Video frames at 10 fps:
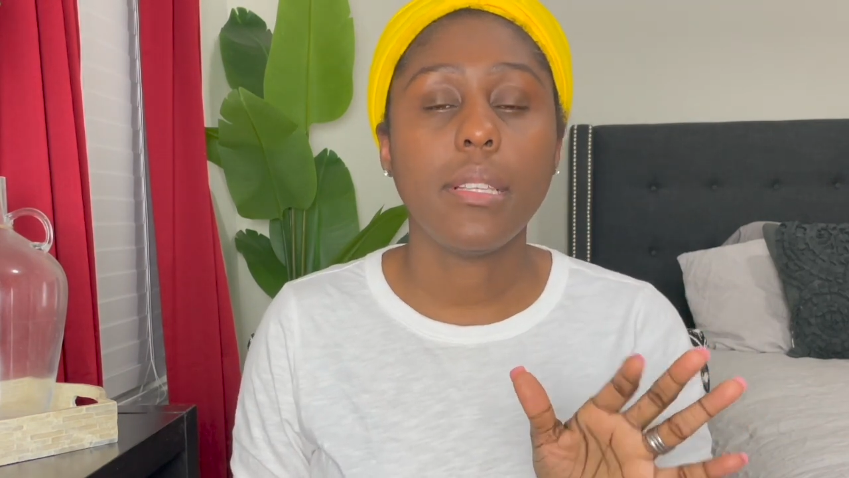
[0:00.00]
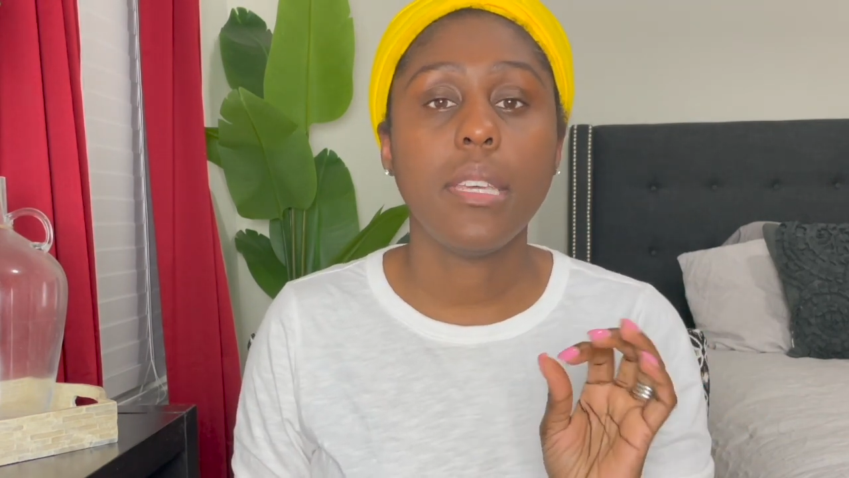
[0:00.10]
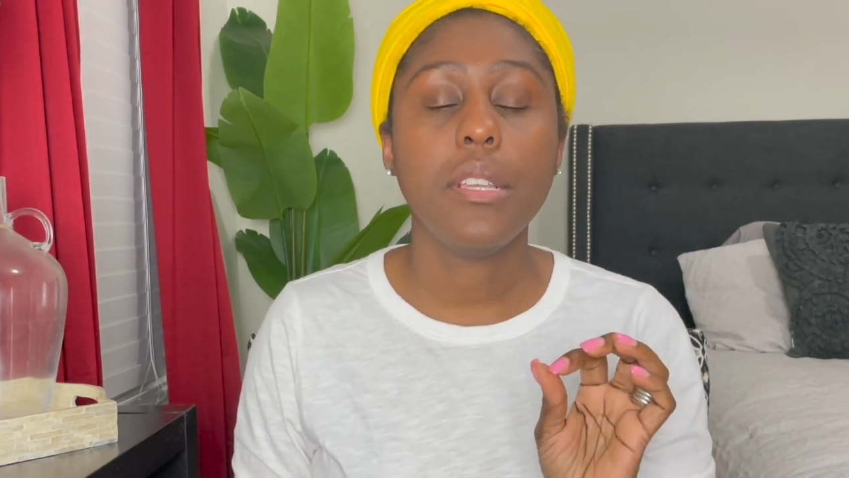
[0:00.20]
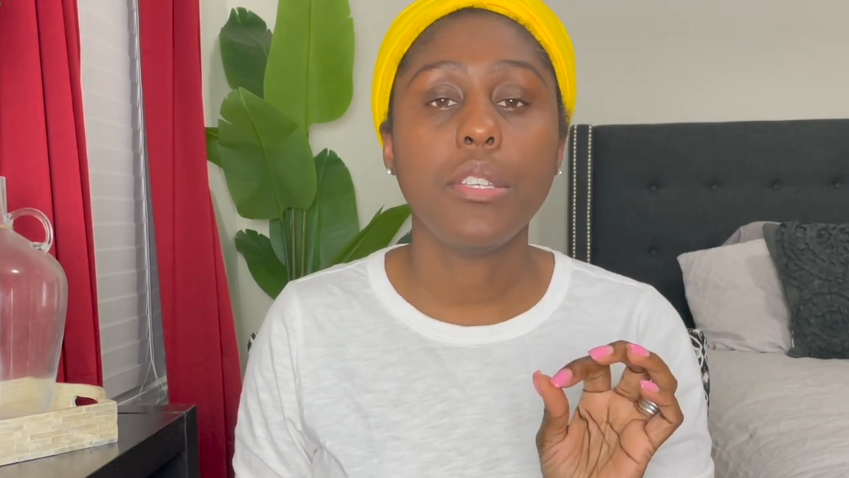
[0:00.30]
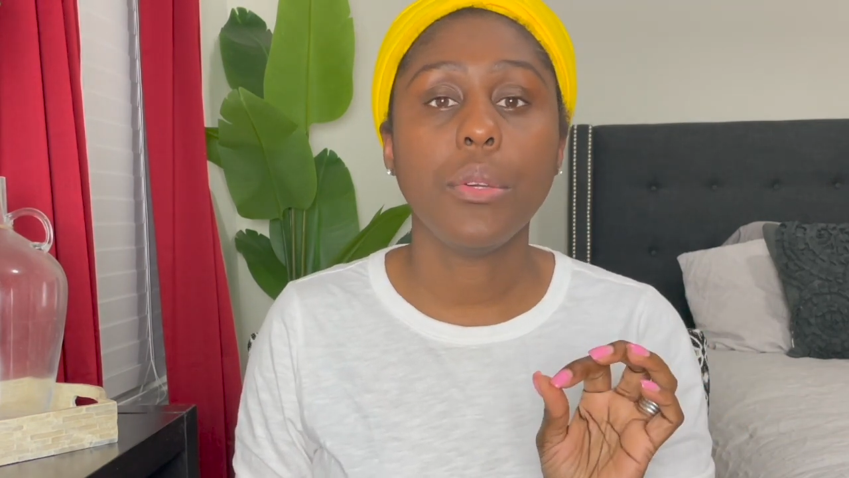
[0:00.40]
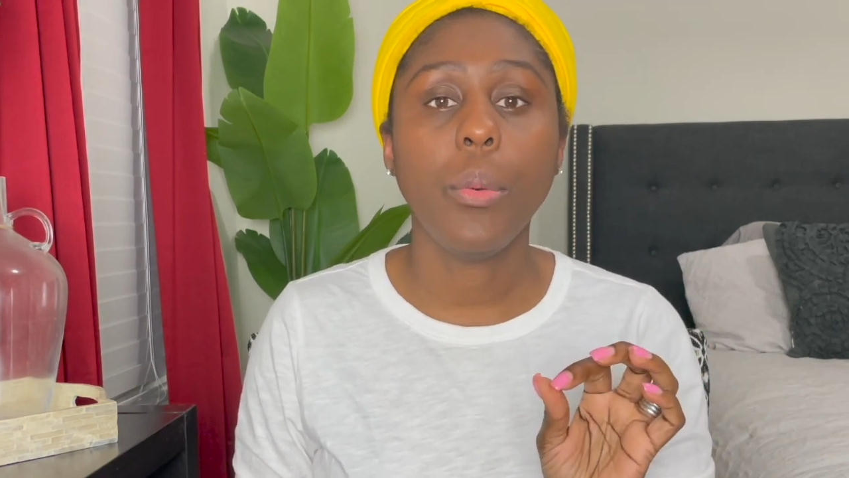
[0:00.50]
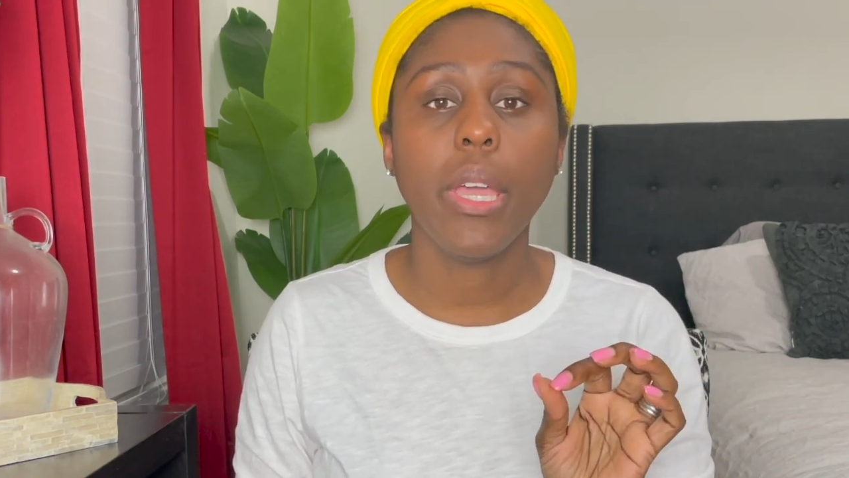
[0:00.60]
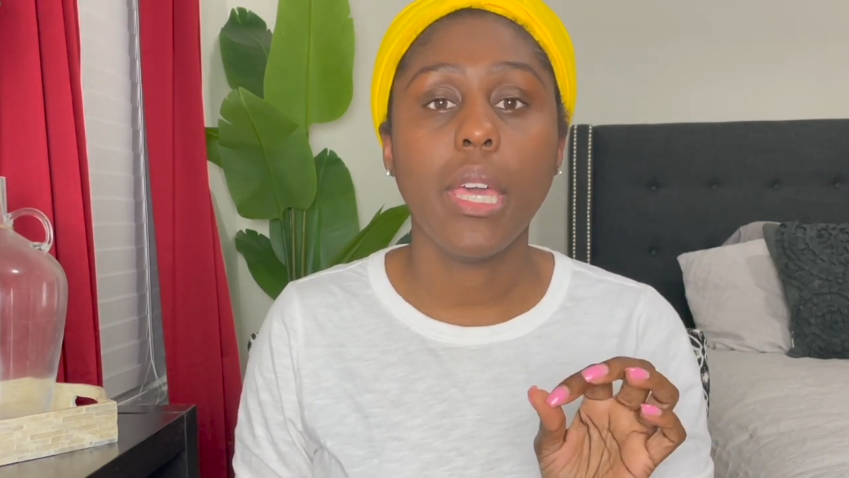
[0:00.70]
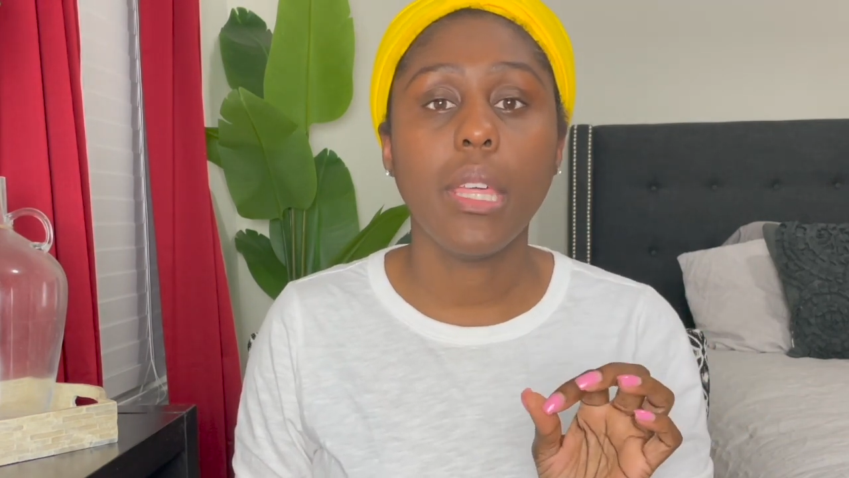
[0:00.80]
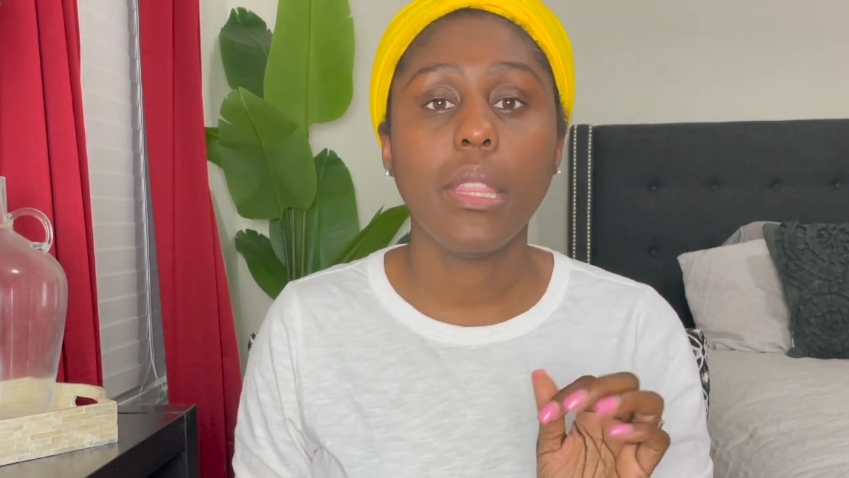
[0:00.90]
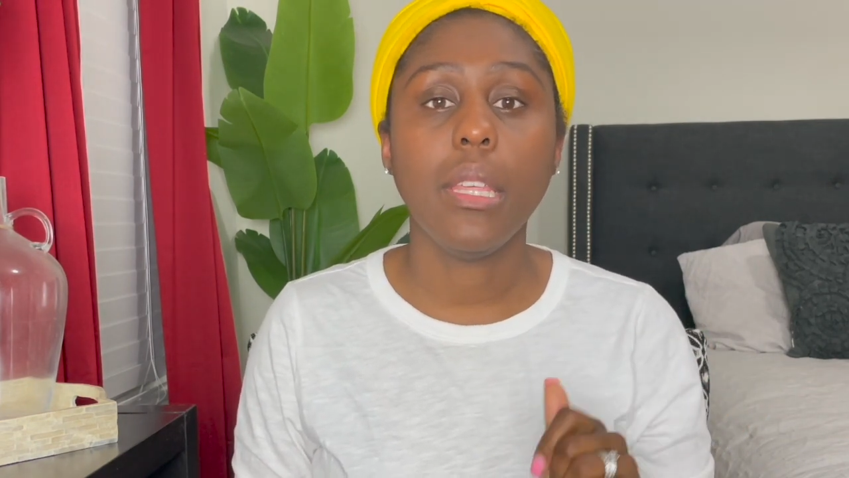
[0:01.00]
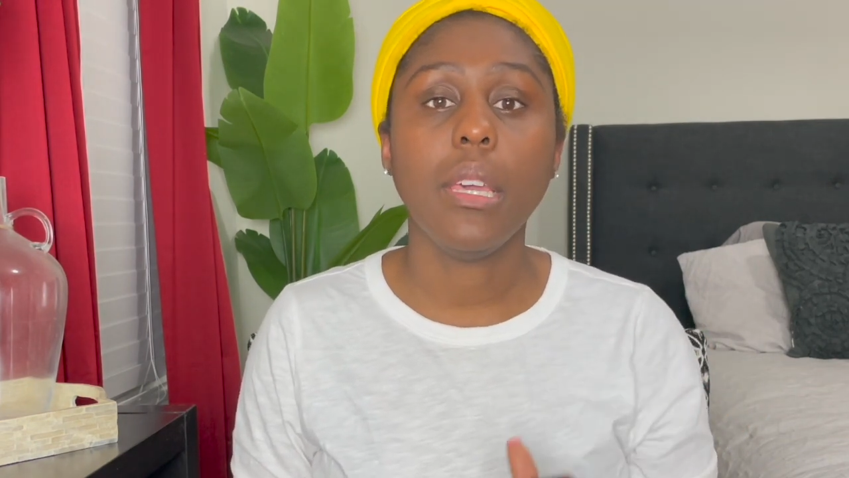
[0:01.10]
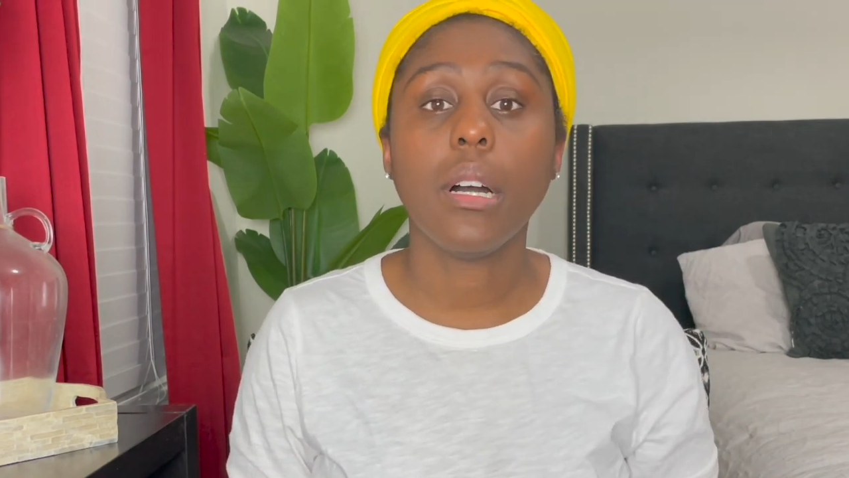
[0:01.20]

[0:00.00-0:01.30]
teach you in the